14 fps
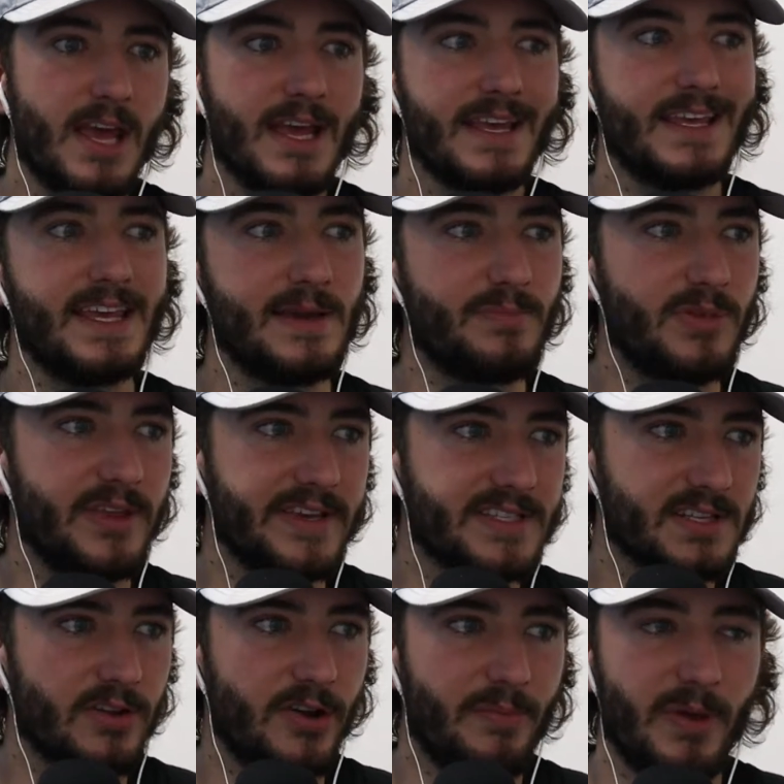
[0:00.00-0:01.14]
keep this a
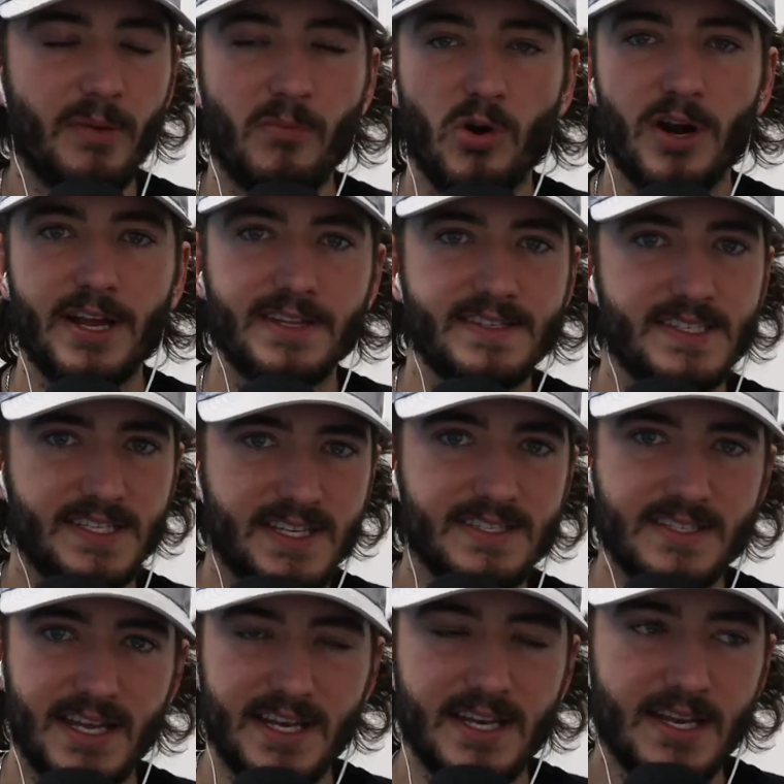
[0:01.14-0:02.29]
little bit more
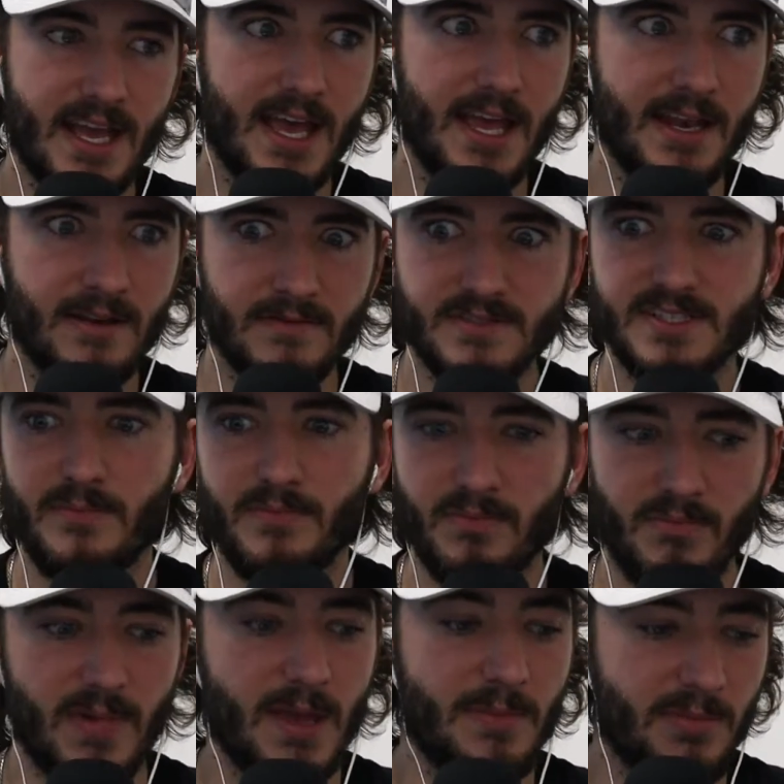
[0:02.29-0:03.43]
consistent and
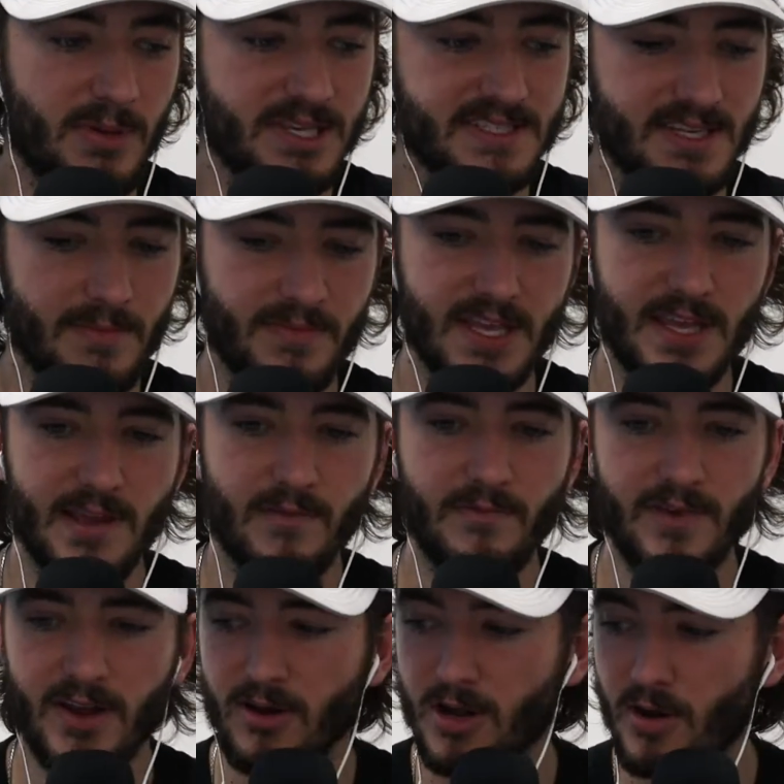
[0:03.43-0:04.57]
maybe be something he can
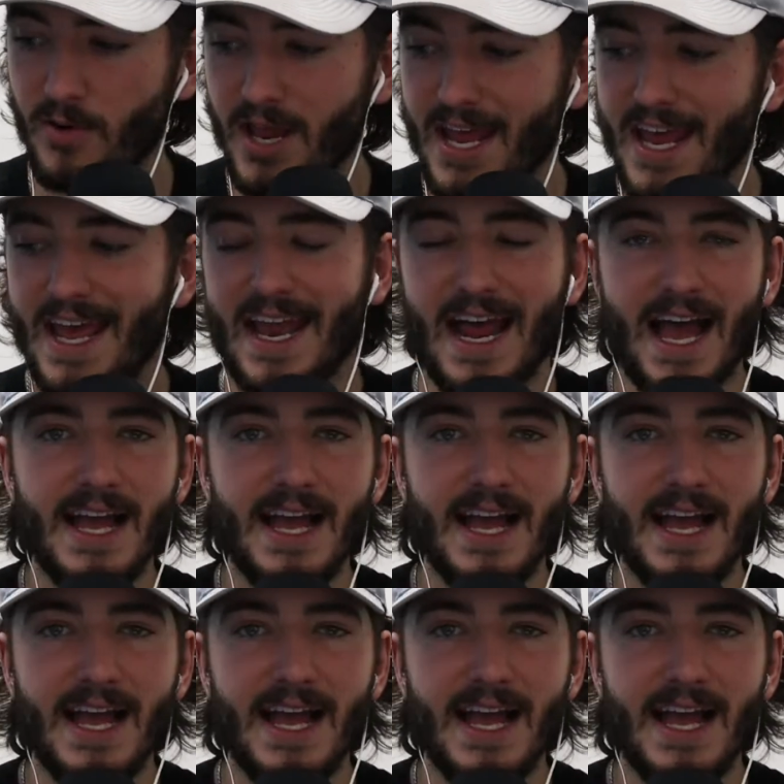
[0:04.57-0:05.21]
figure out and add